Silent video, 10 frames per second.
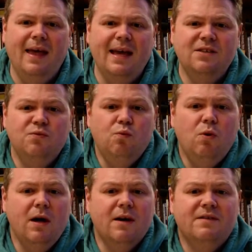His
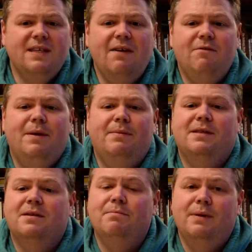work of saving people is
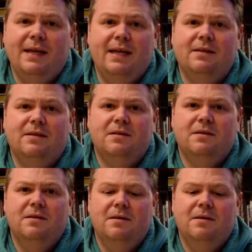complete,